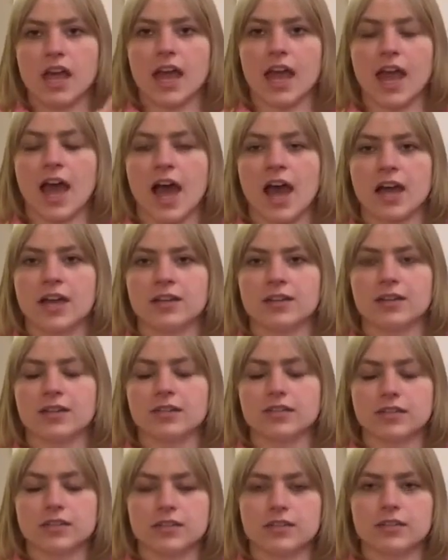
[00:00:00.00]

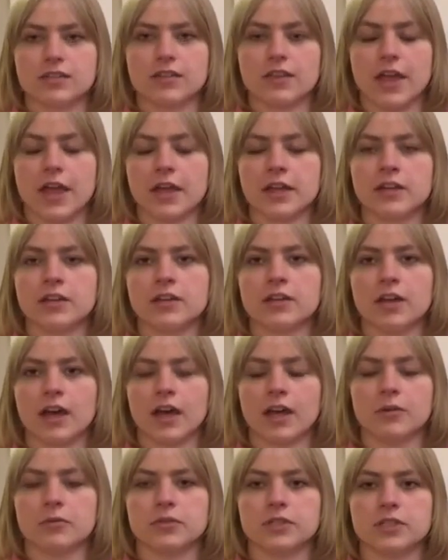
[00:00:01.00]
and then
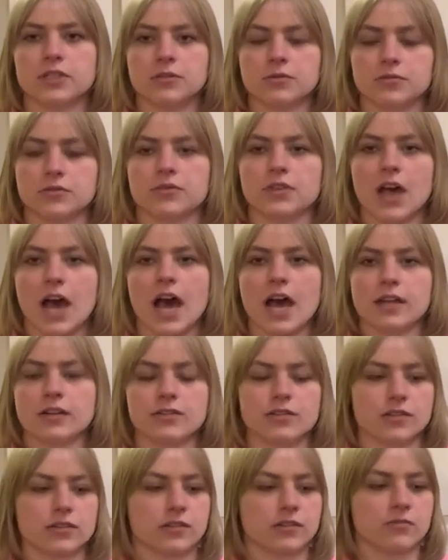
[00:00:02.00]
I would use
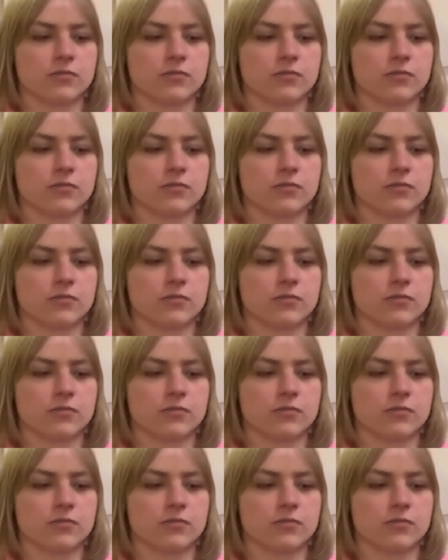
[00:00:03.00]
that